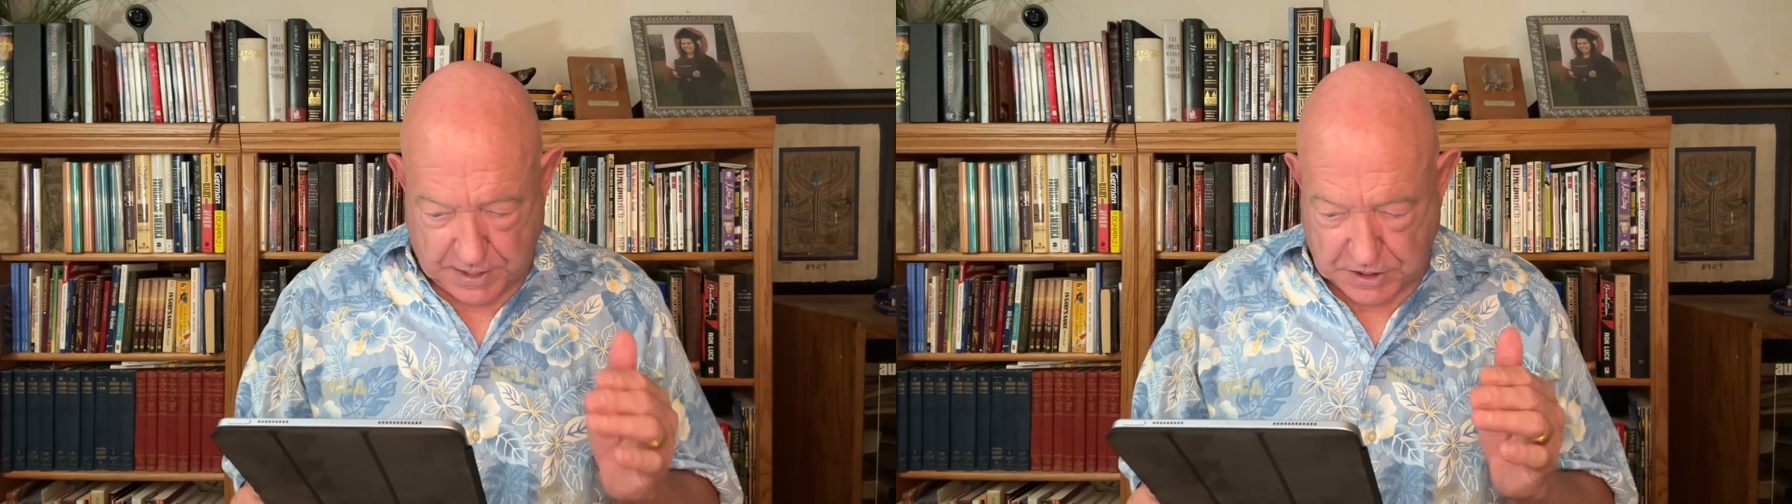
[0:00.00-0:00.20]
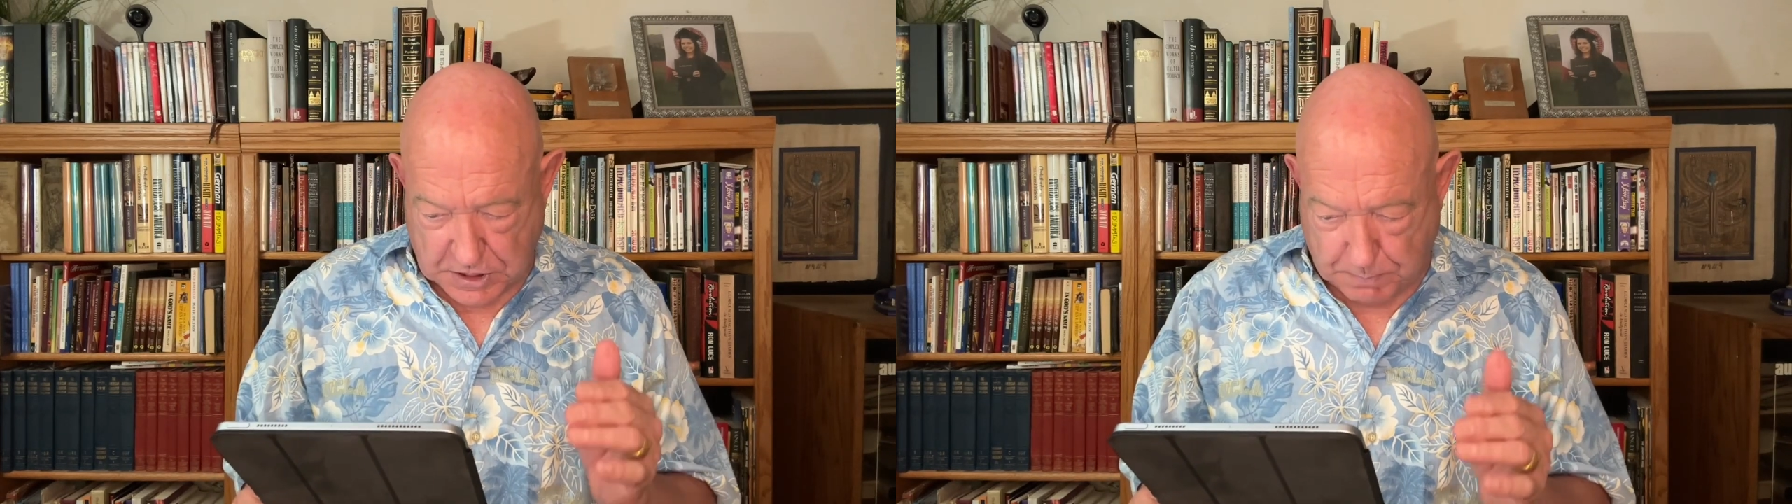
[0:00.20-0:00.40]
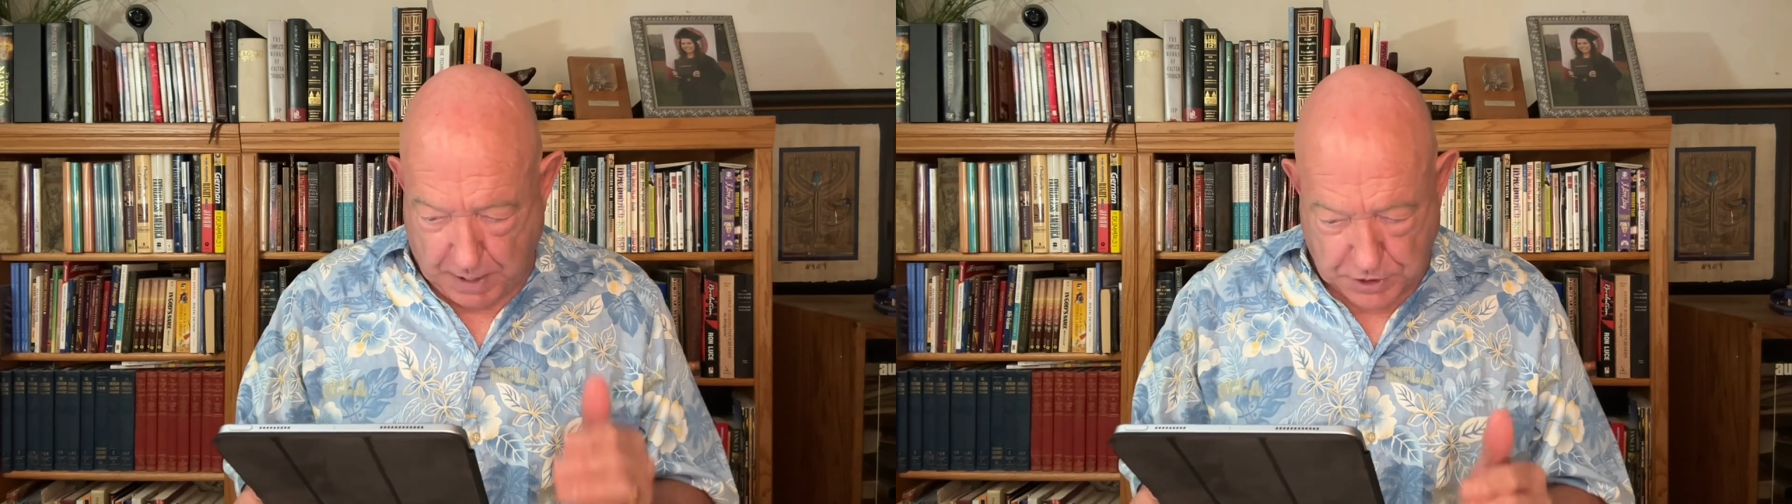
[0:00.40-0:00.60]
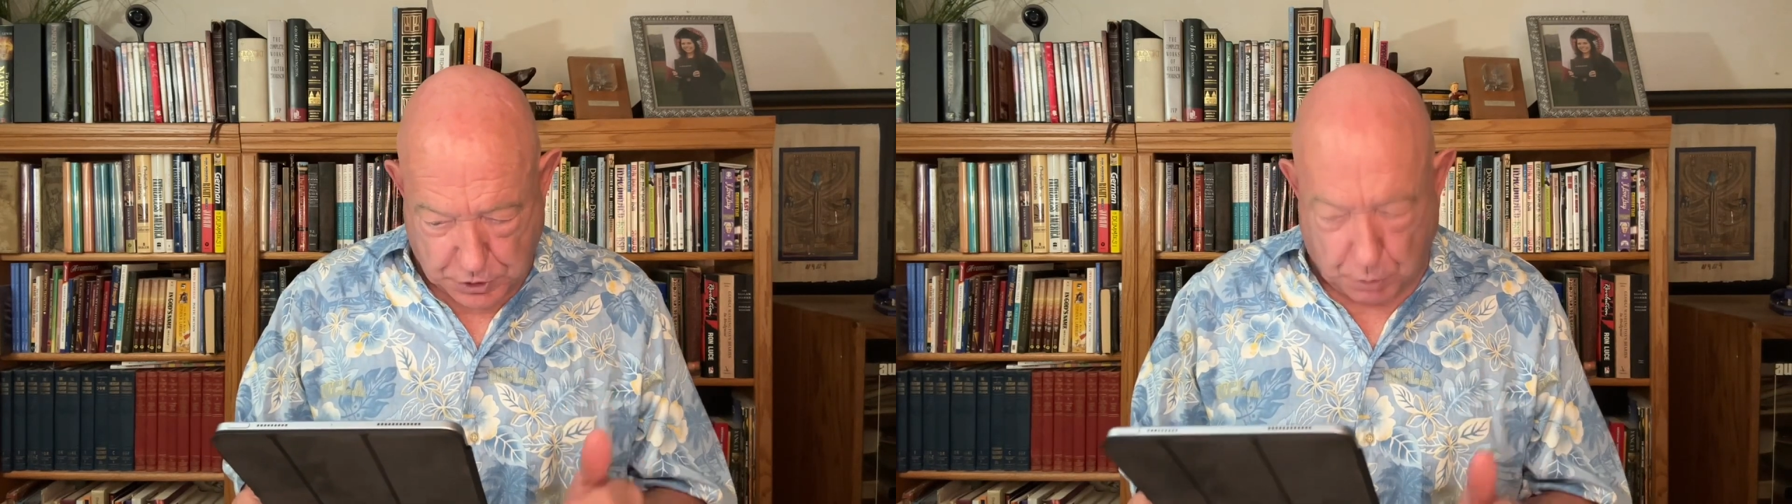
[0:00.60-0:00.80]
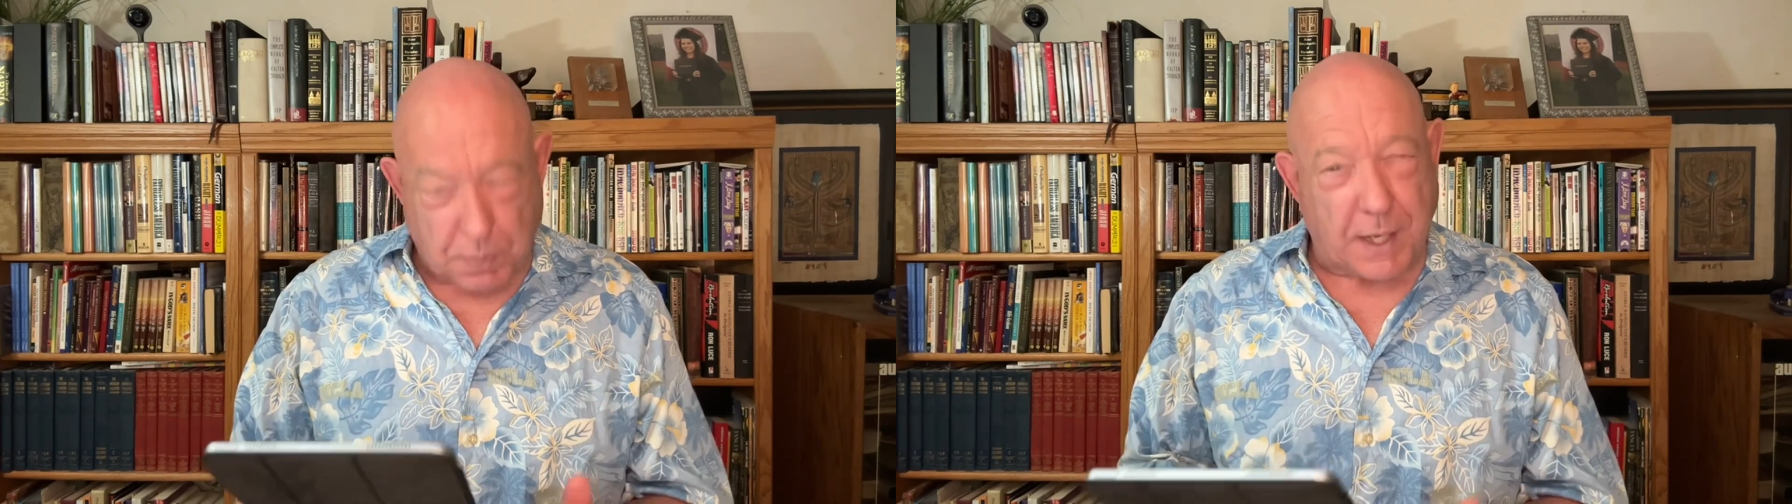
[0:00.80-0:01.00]

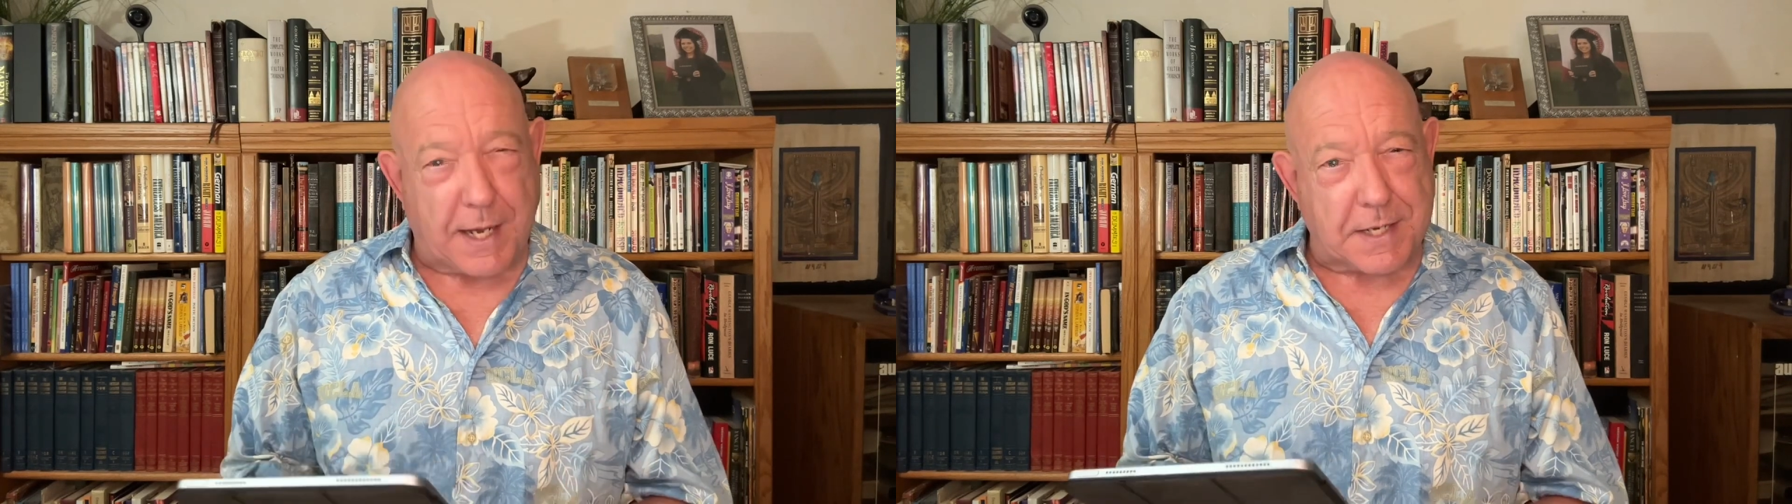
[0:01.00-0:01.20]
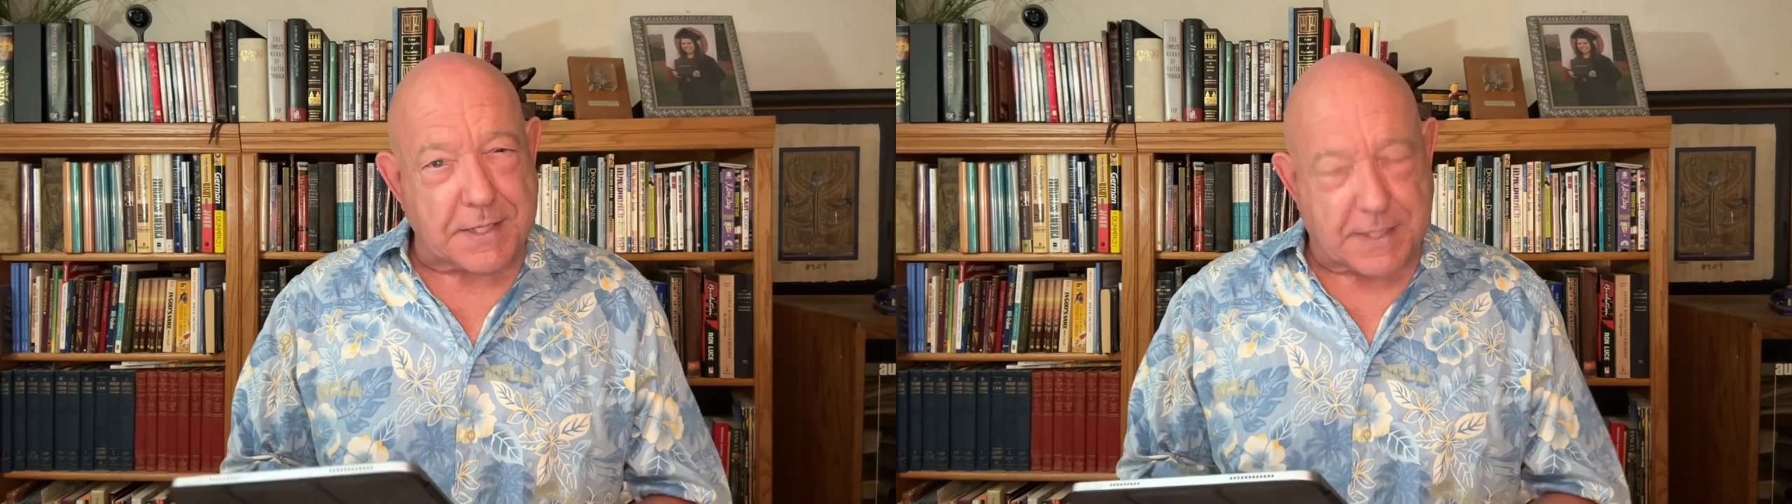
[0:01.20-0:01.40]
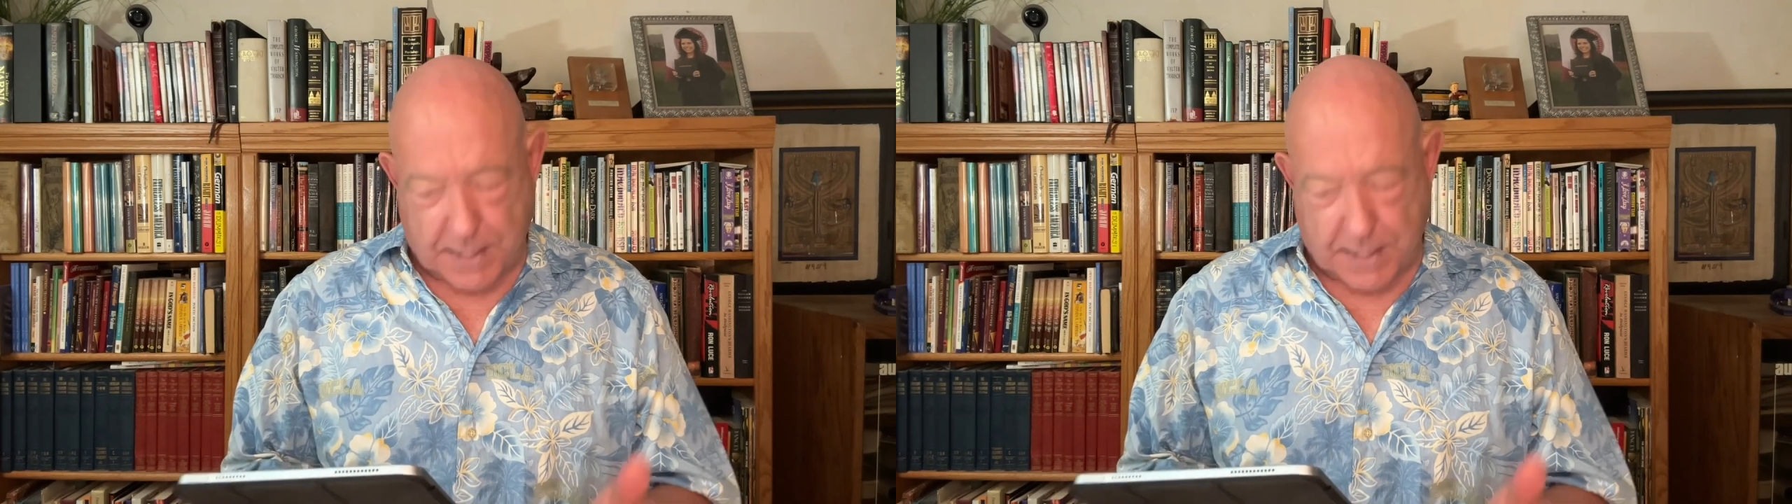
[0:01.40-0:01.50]
special place